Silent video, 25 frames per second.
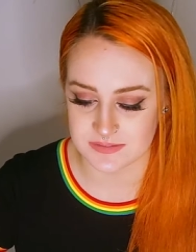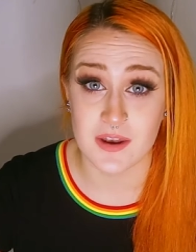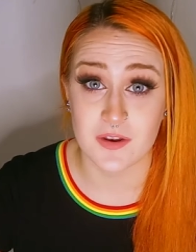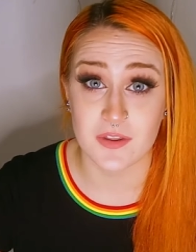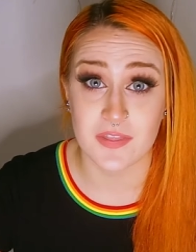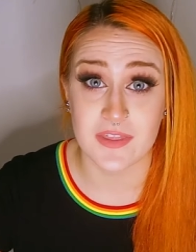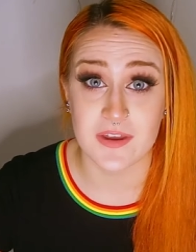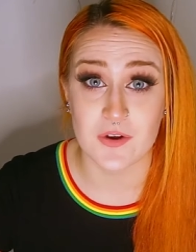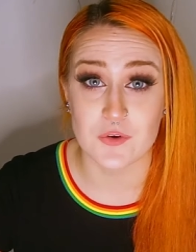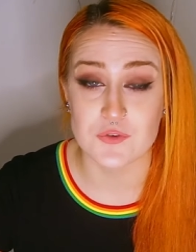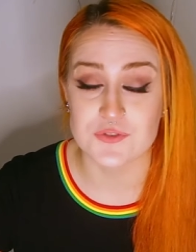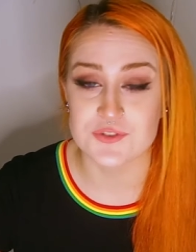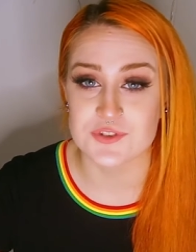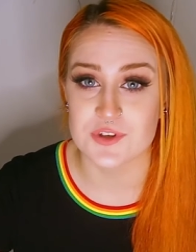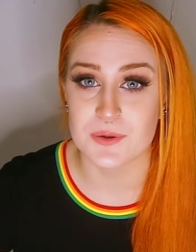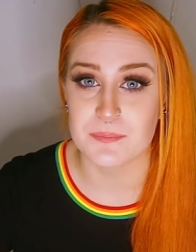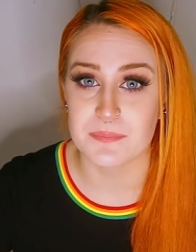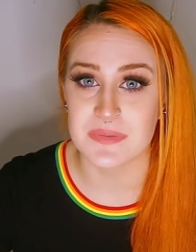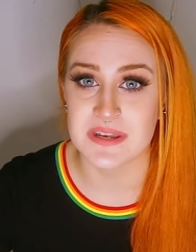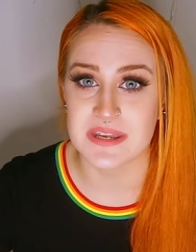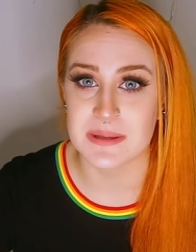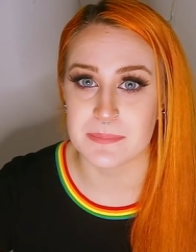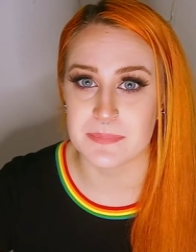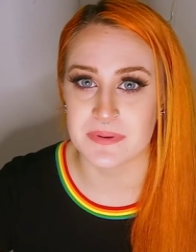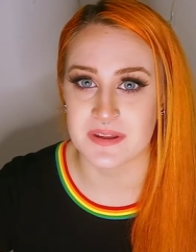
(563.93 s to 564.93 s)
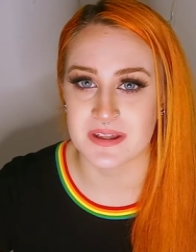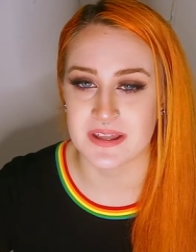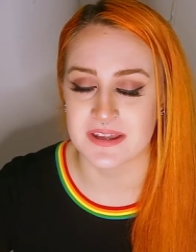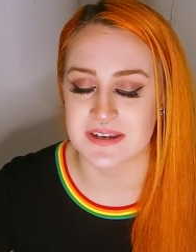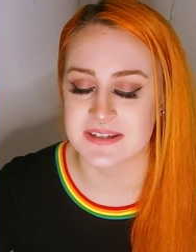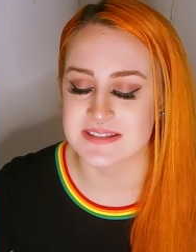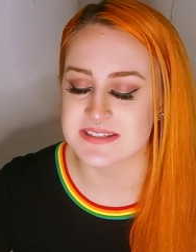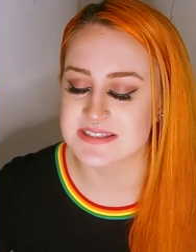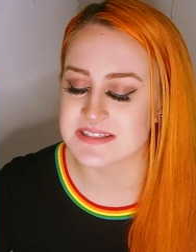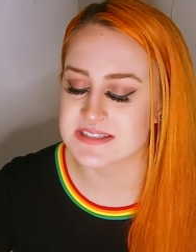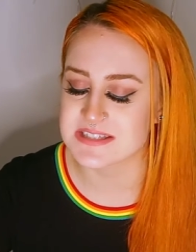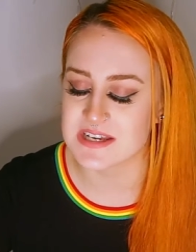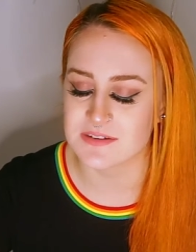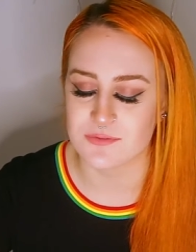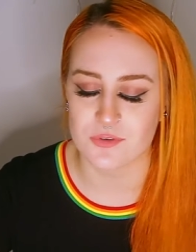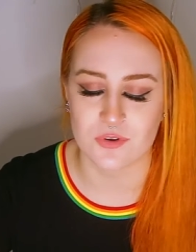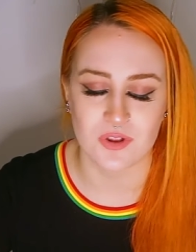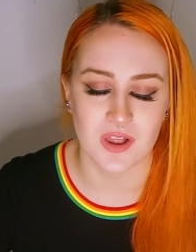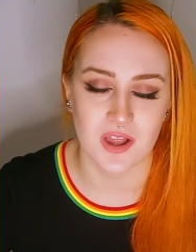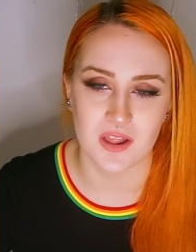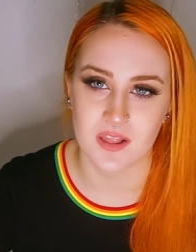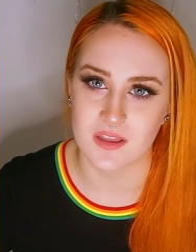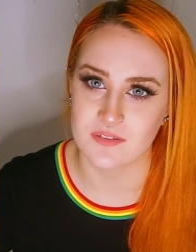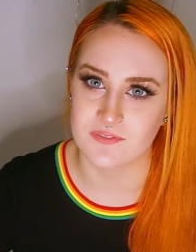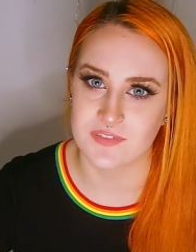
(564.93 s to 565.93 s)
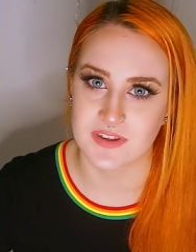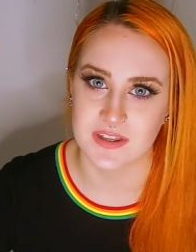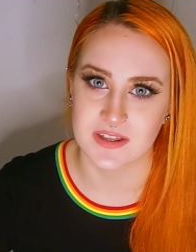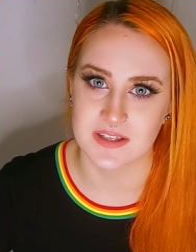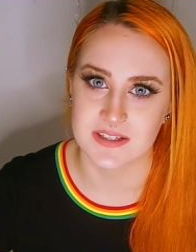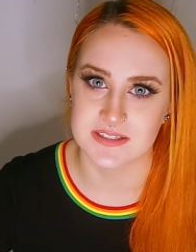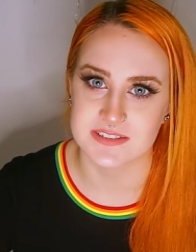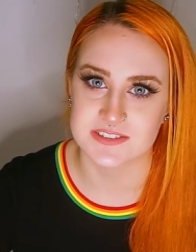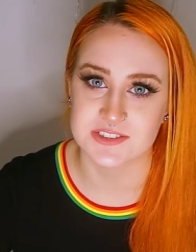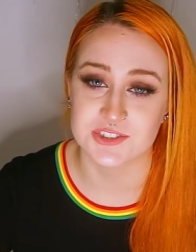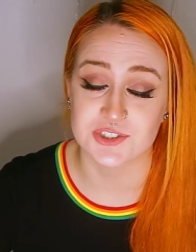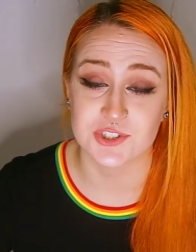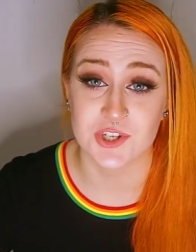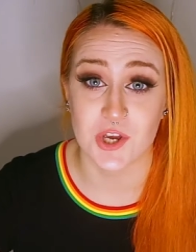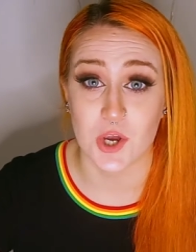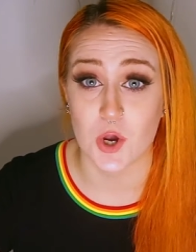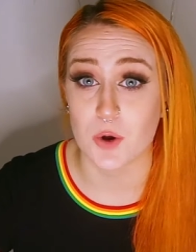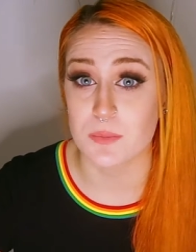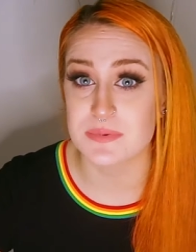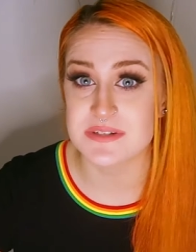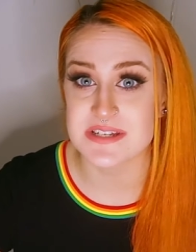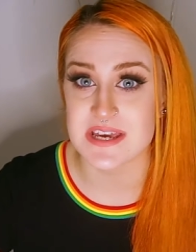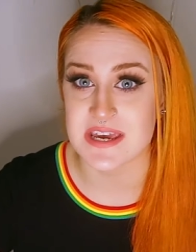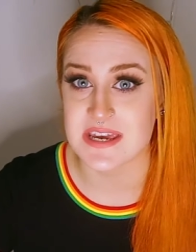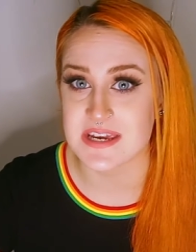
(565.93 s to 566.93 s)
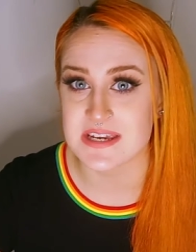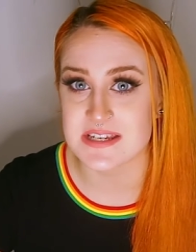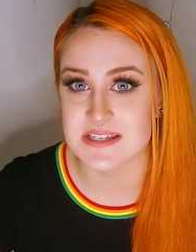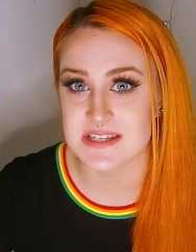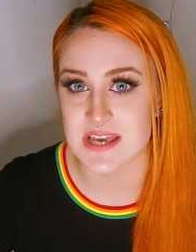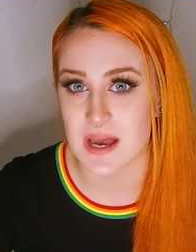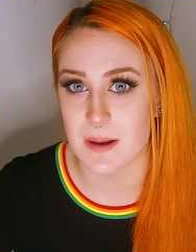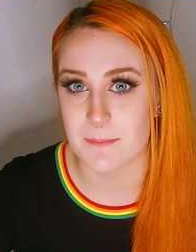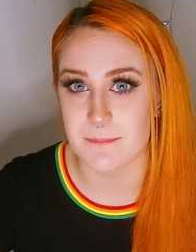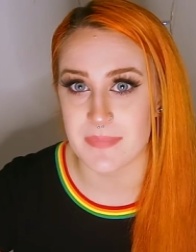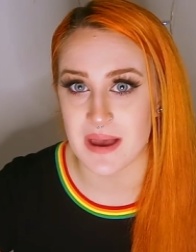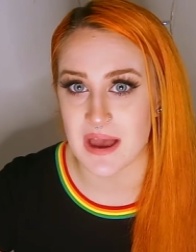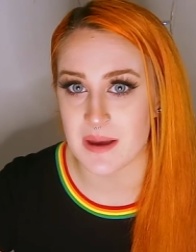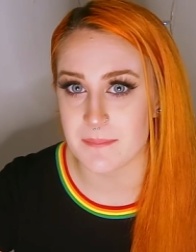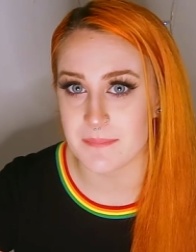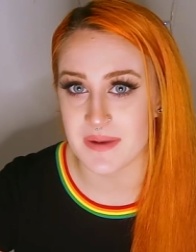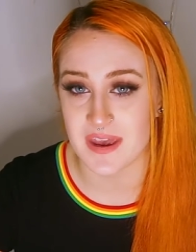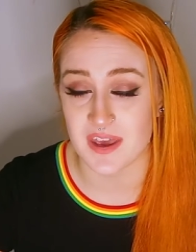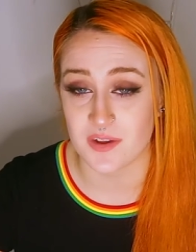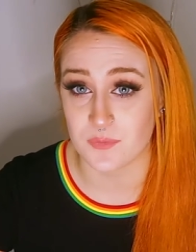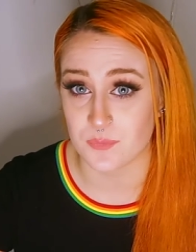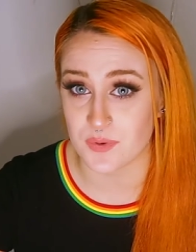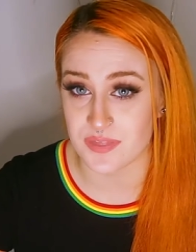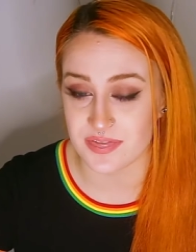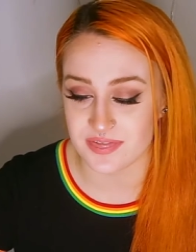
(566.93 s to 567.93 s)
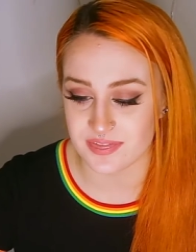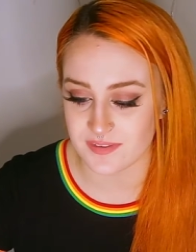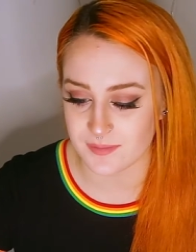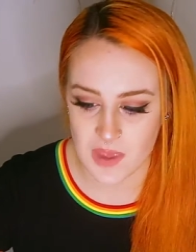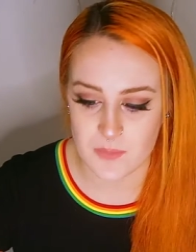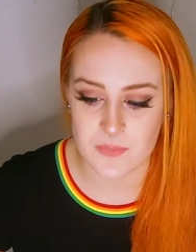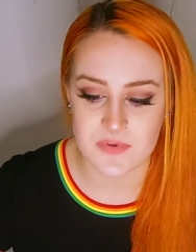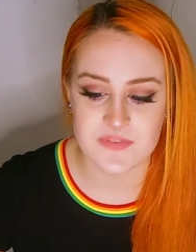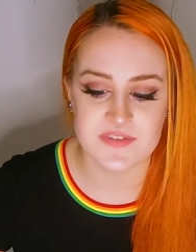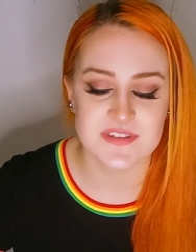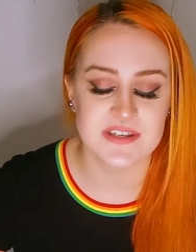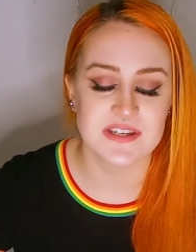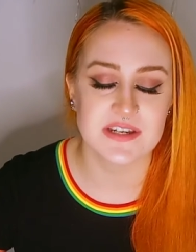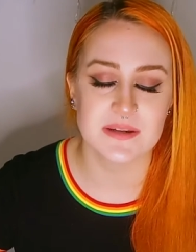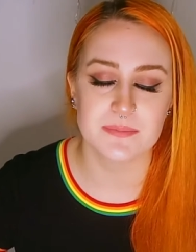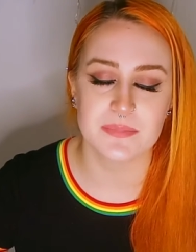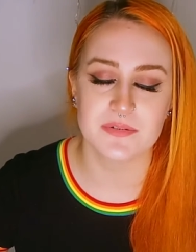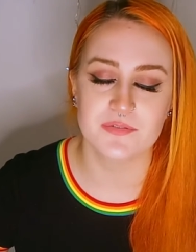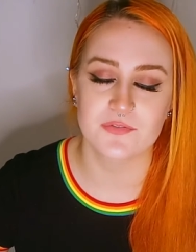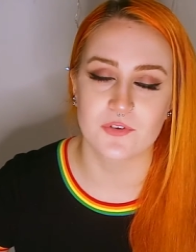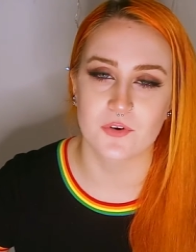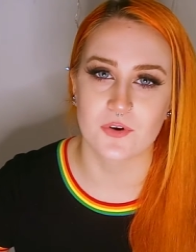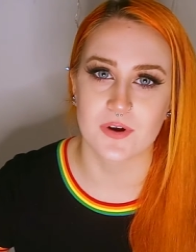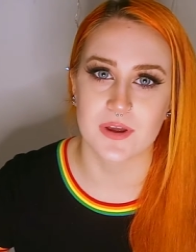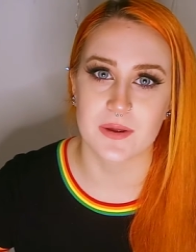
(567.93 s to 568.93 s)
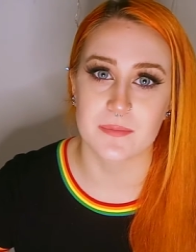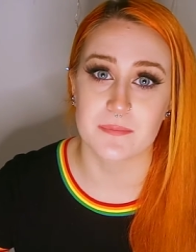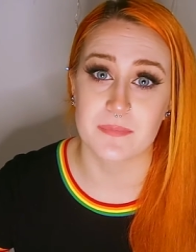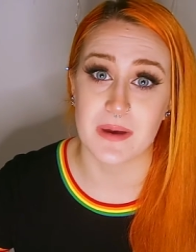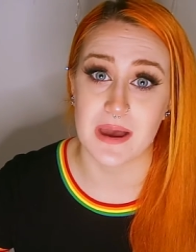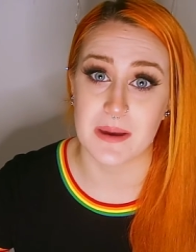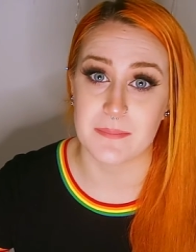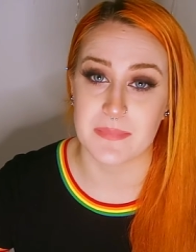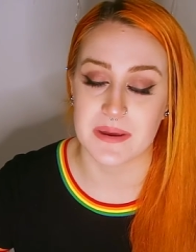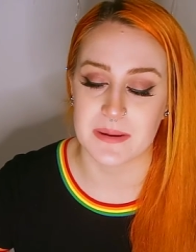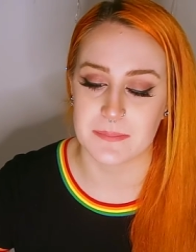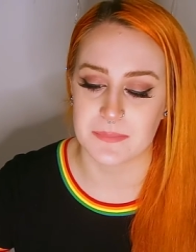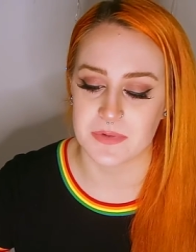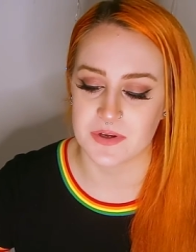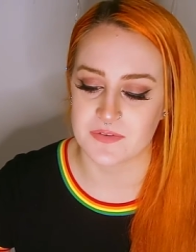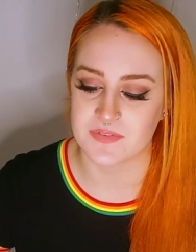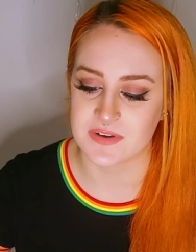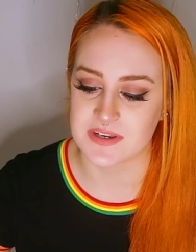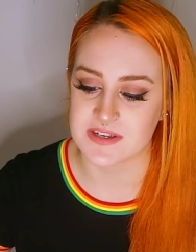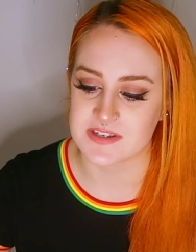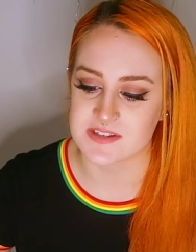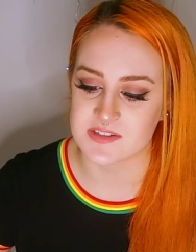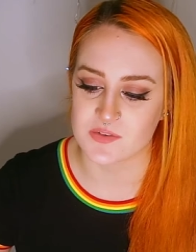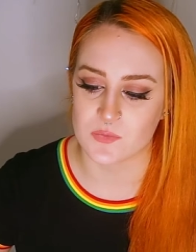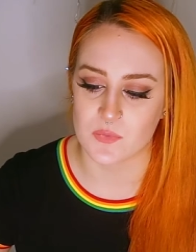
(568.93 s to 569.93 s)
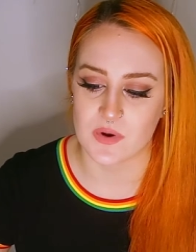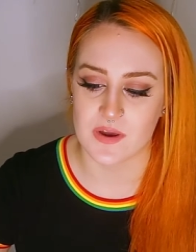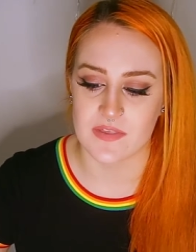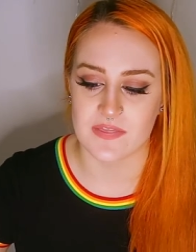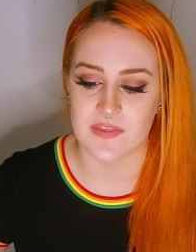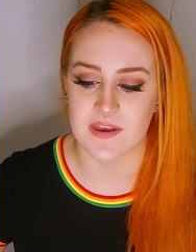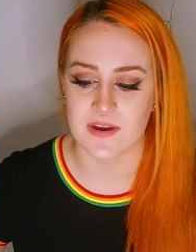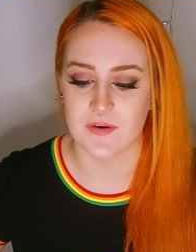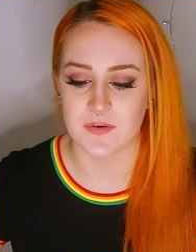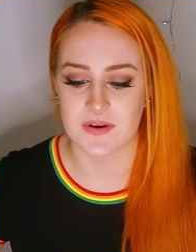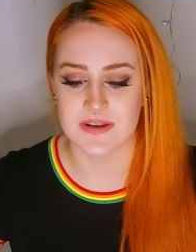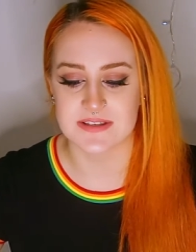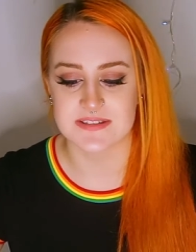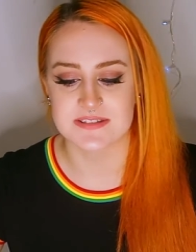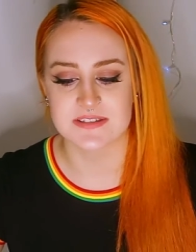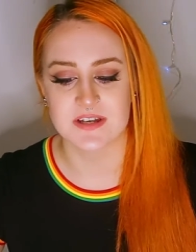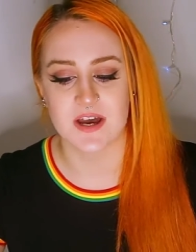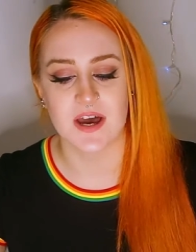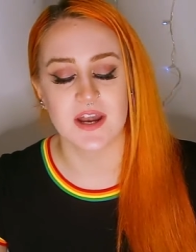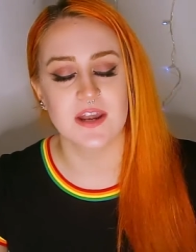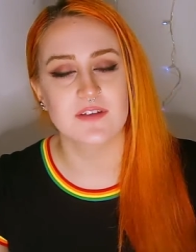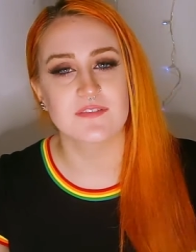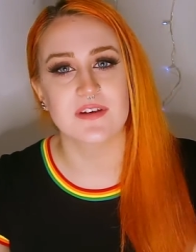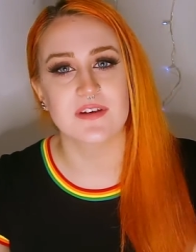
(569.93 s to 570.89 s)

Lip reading: They also manipulated several other villains to help take down Batman with them. And we've seen it before in Batman movies where there is kind of